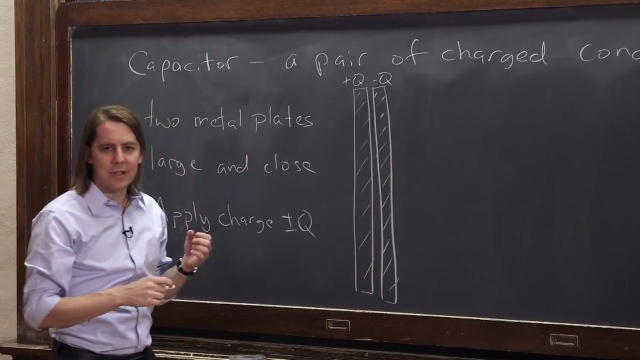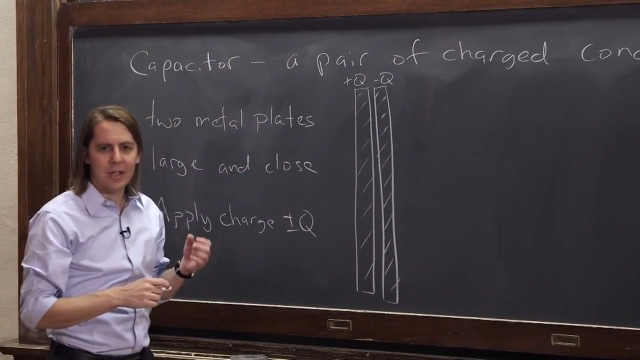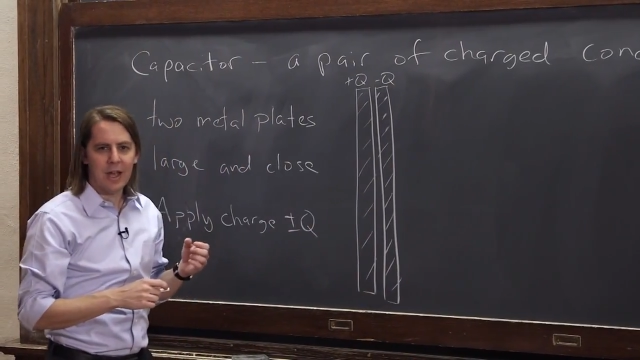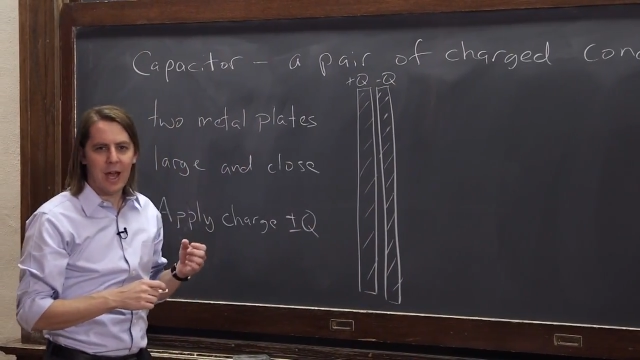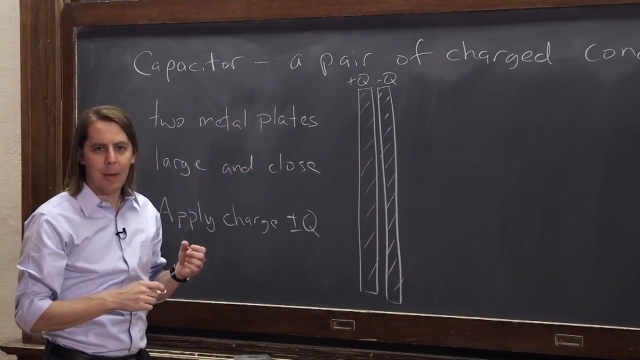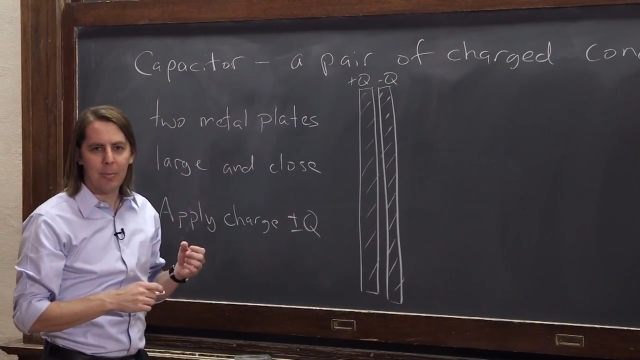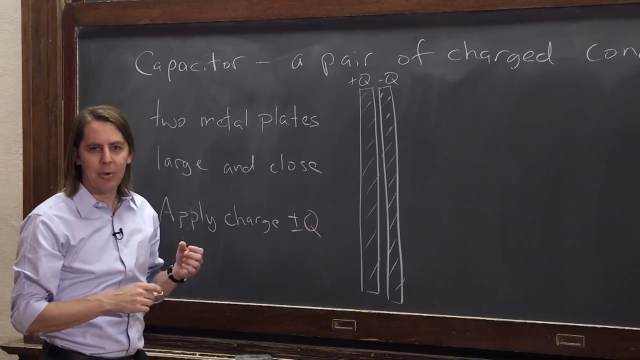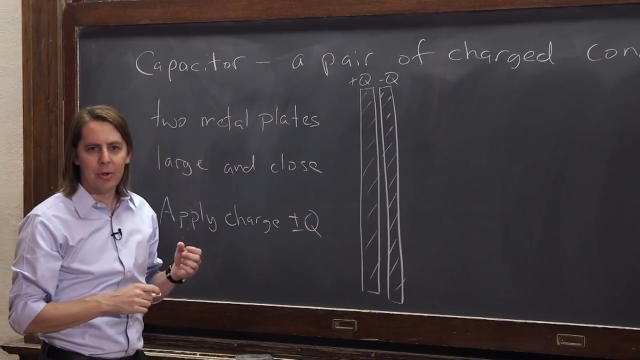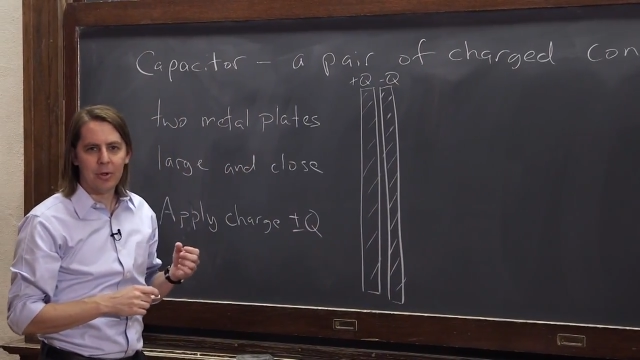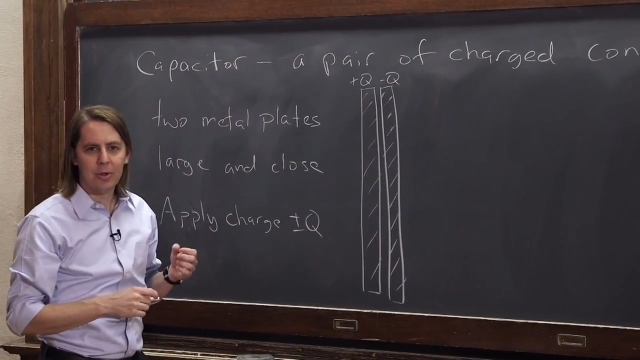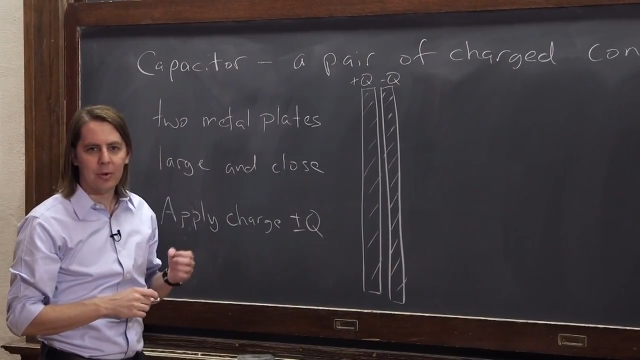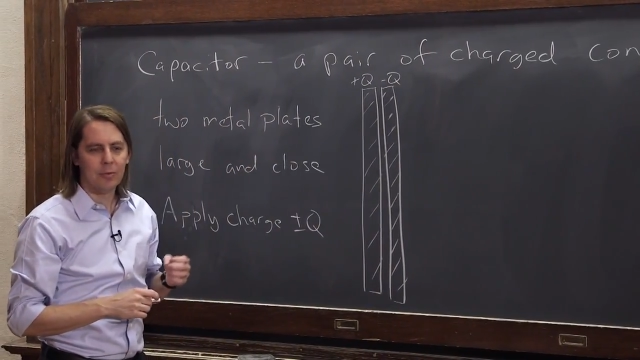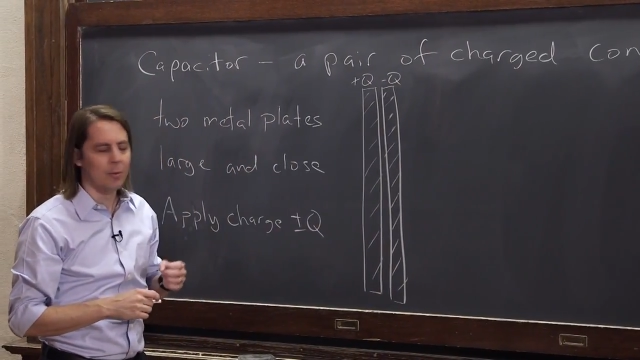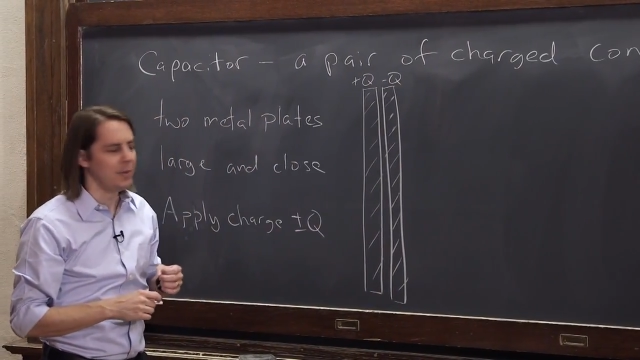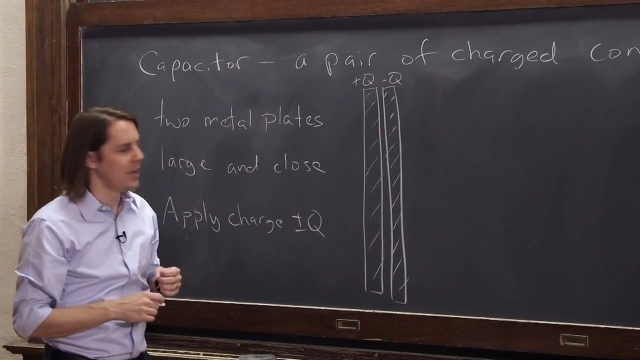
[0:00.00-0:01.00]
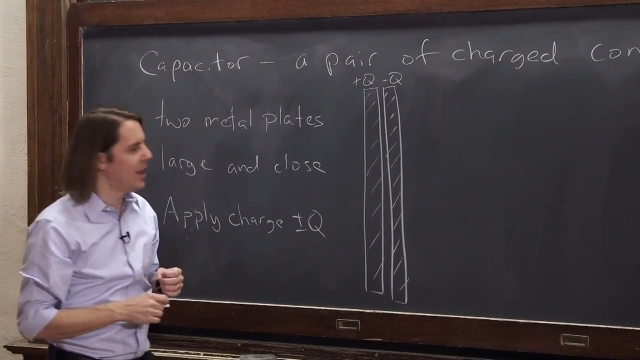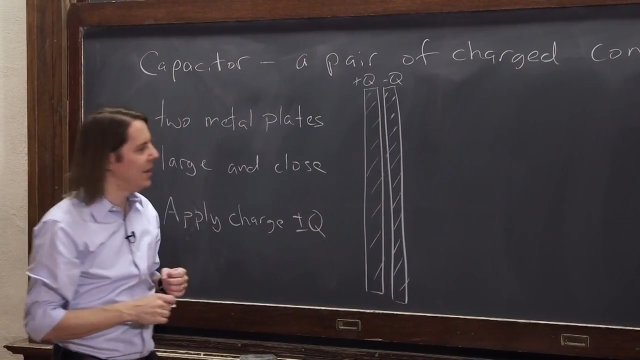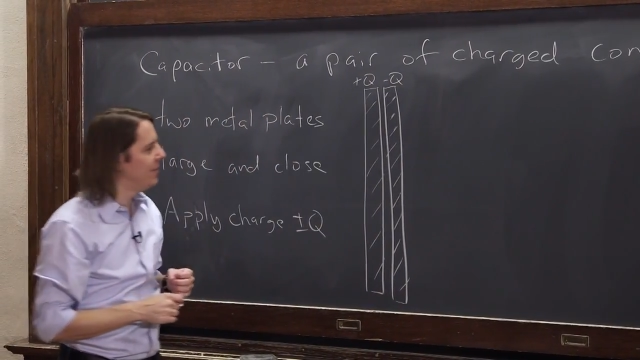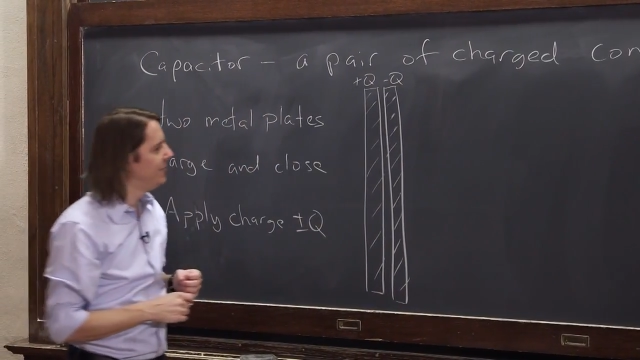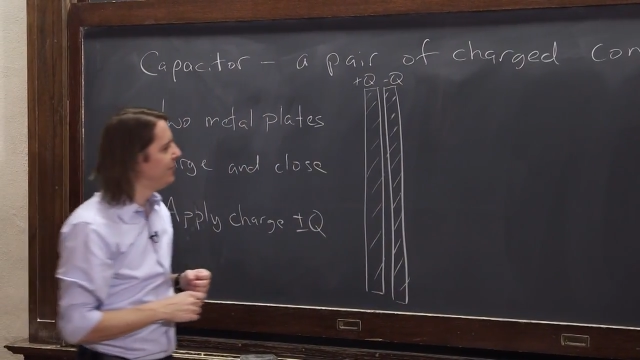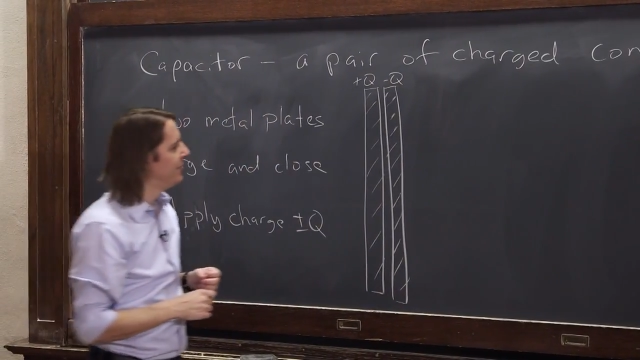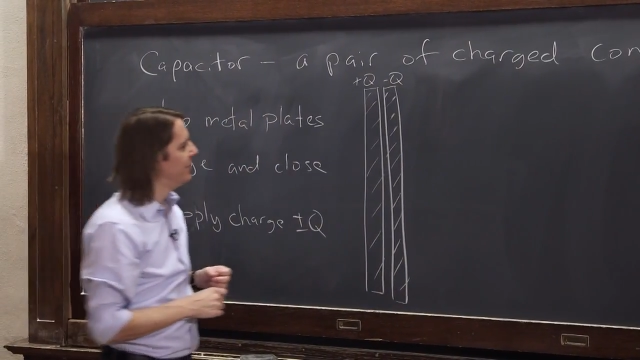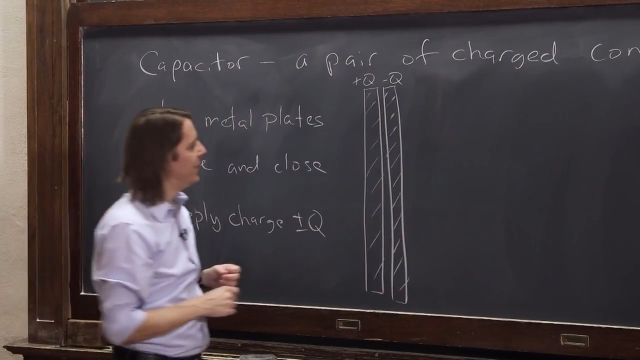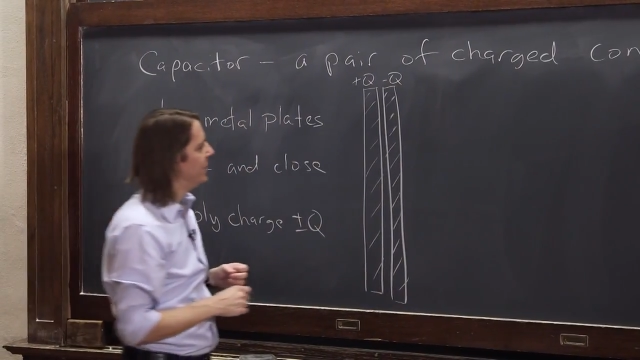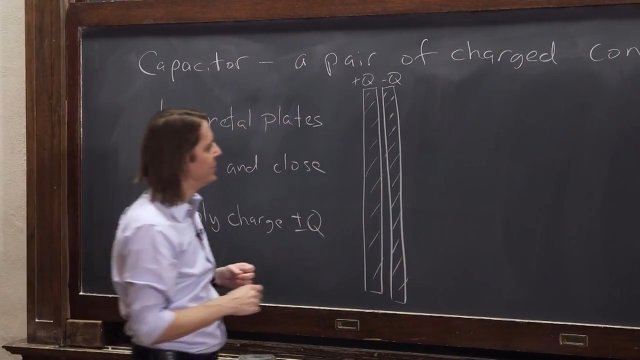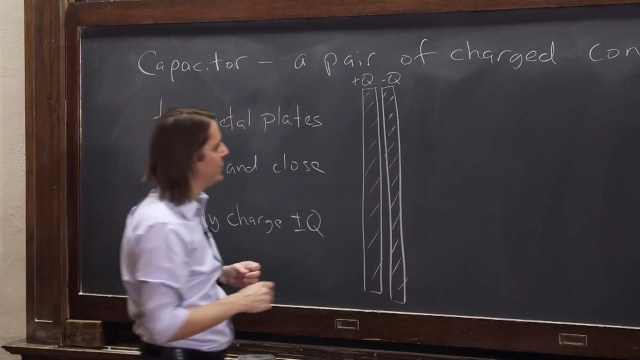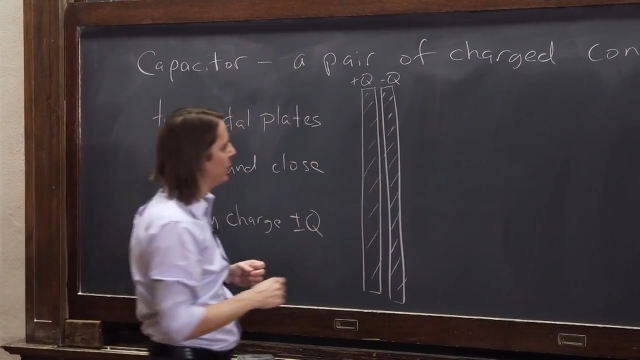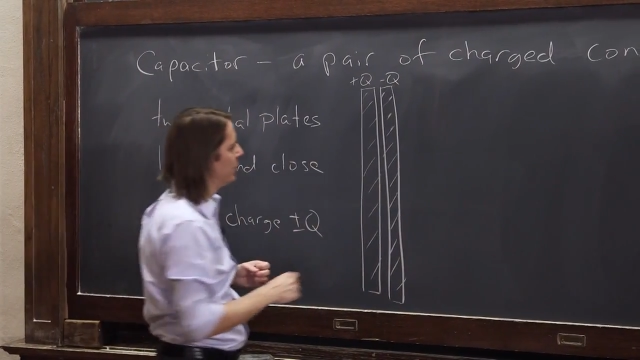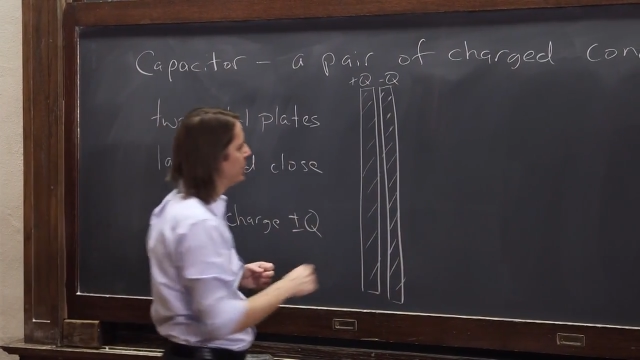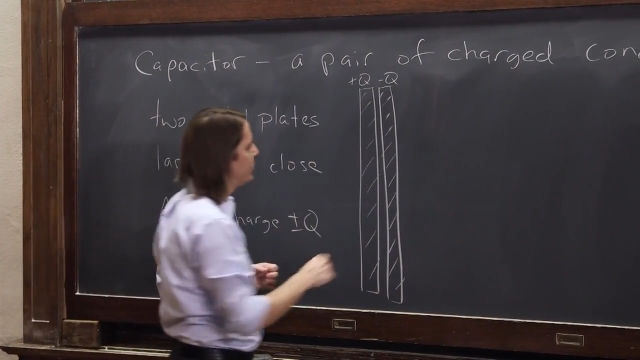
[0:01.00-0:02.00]
gap when we have that
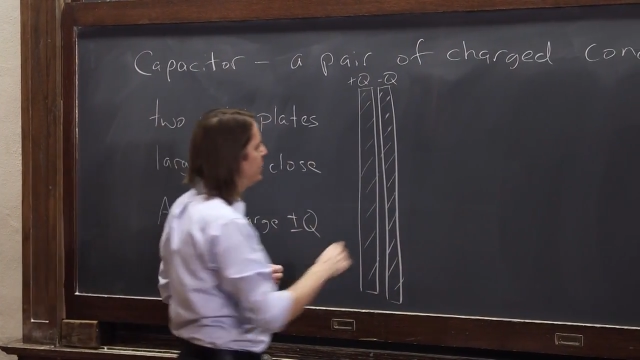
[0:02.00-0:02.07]
charge